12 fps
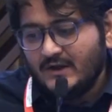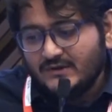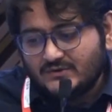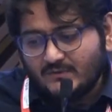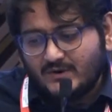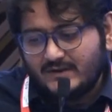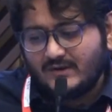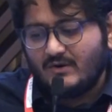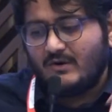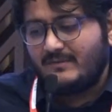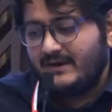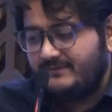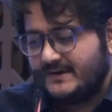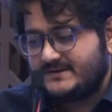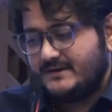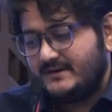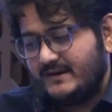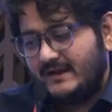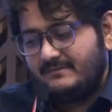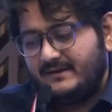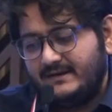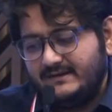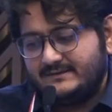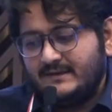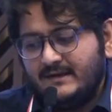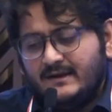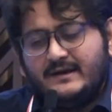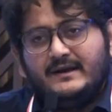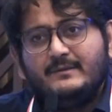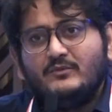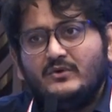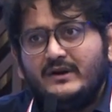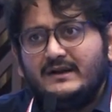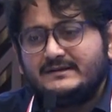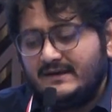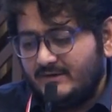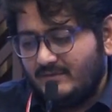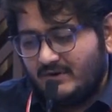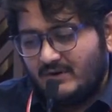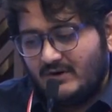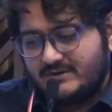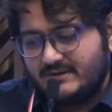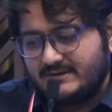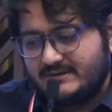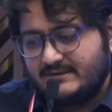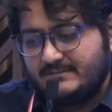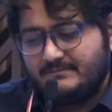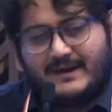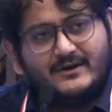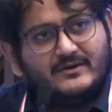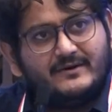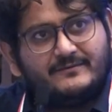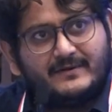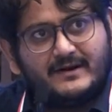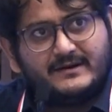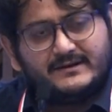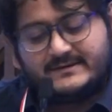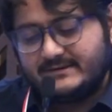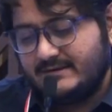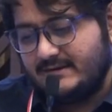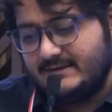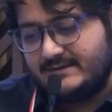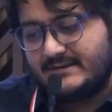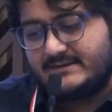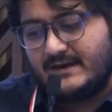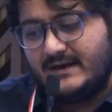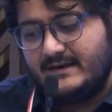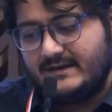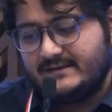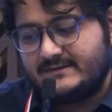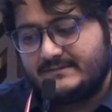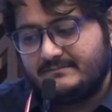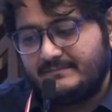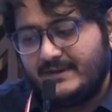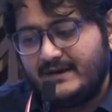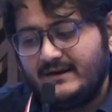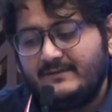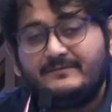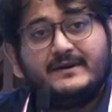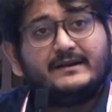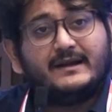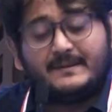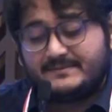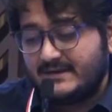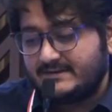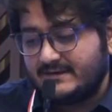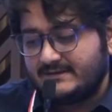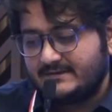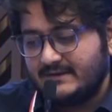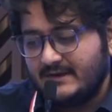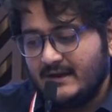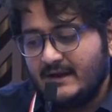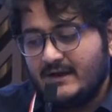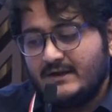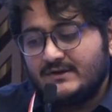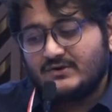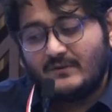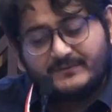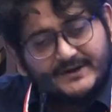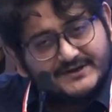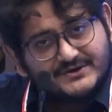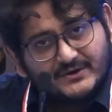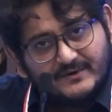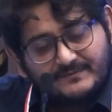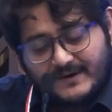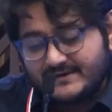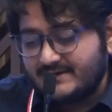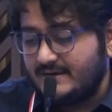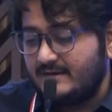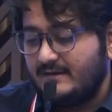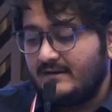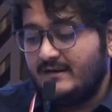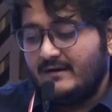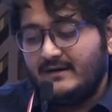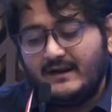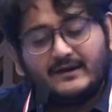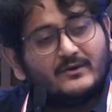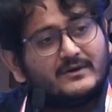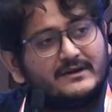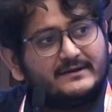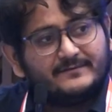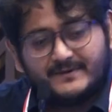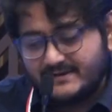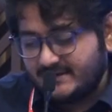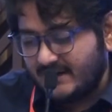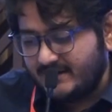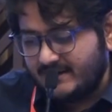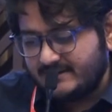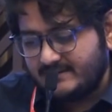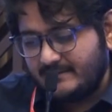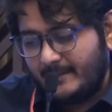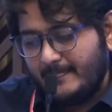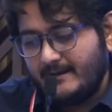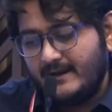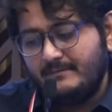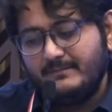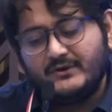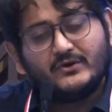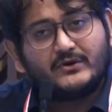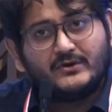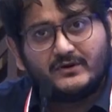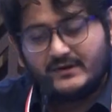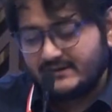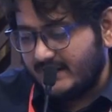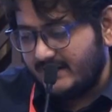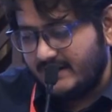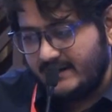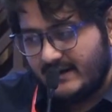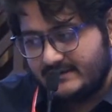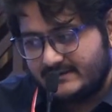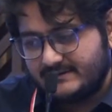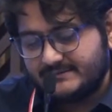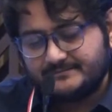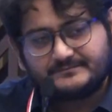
So what are the common infections in diabetes? Pneumonias and tuberculosis, pyelonephritis, cystitis, perinephric abscesses, soft tissue infection, necrotizing fasciitis, and mucocutaneous candidiasis.